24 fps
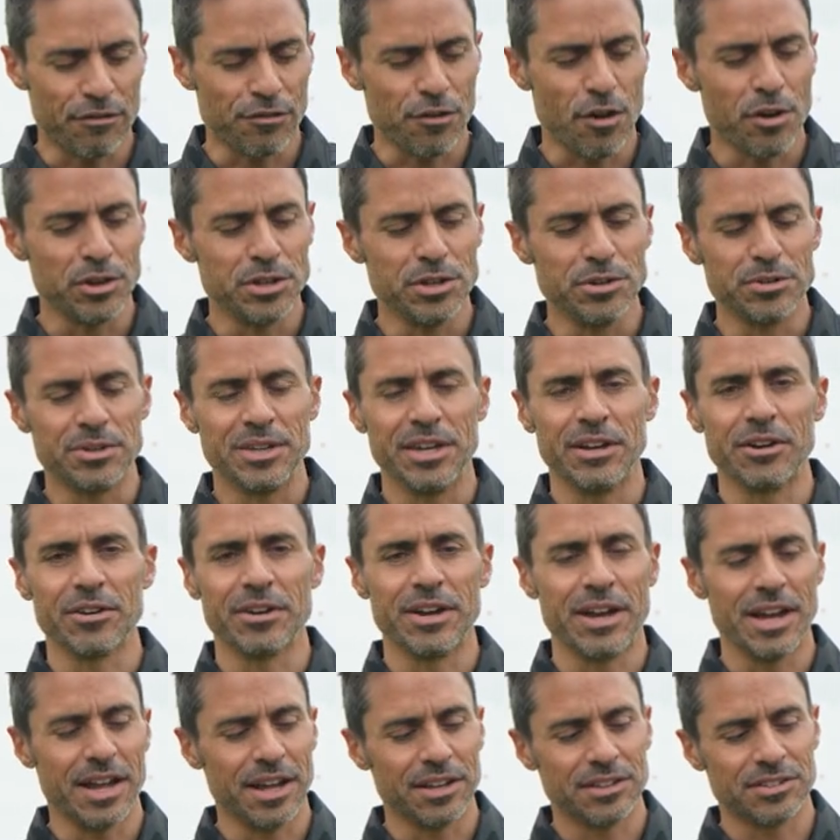for all you gear
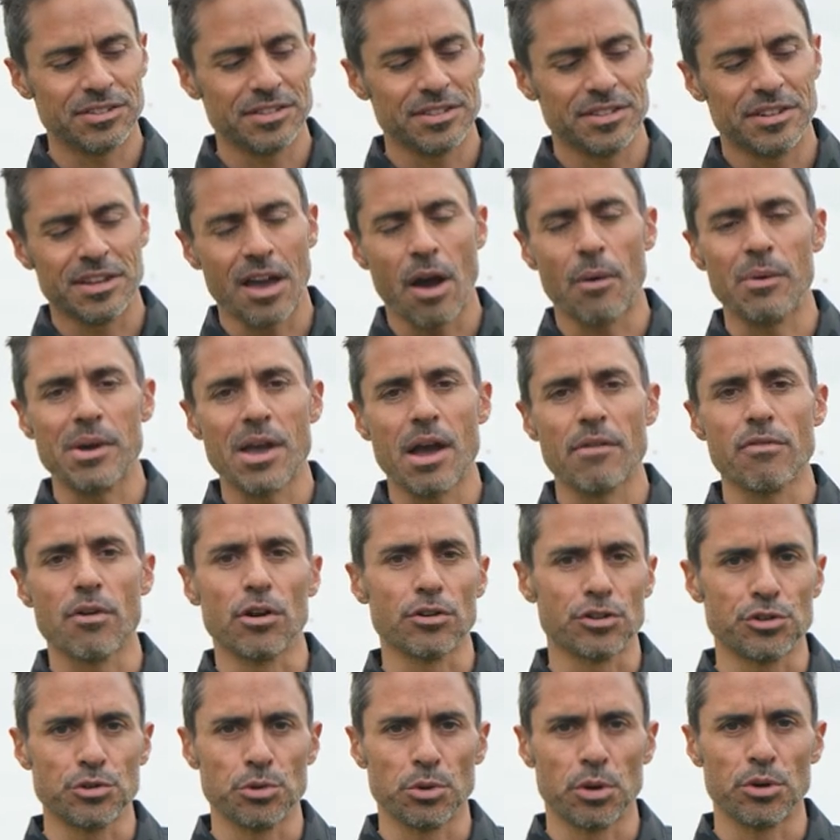heads, now we have our
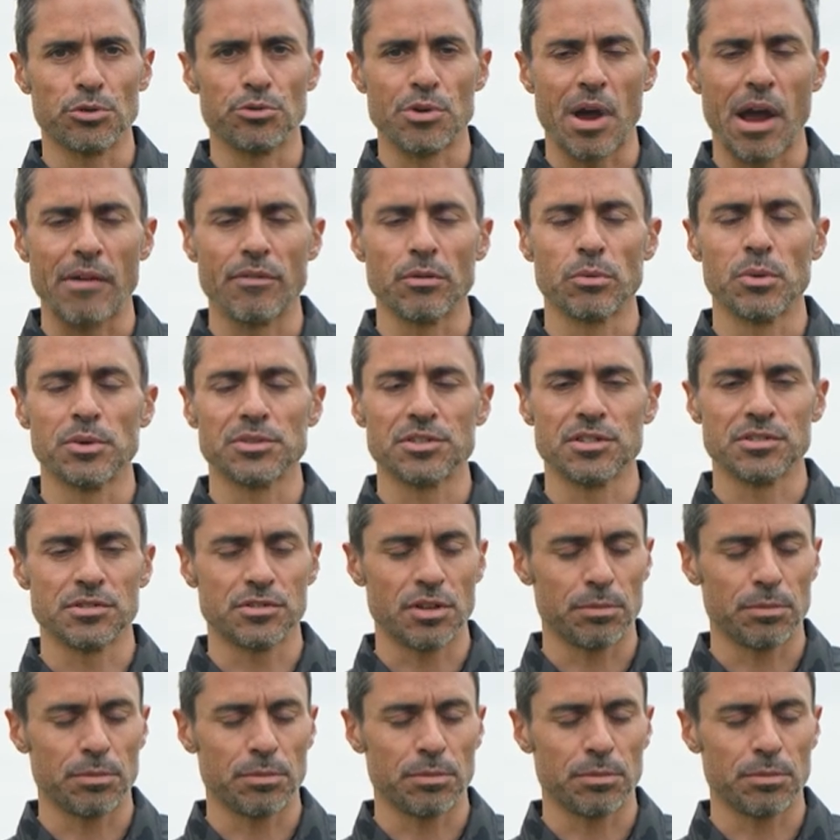Tour Driver, which is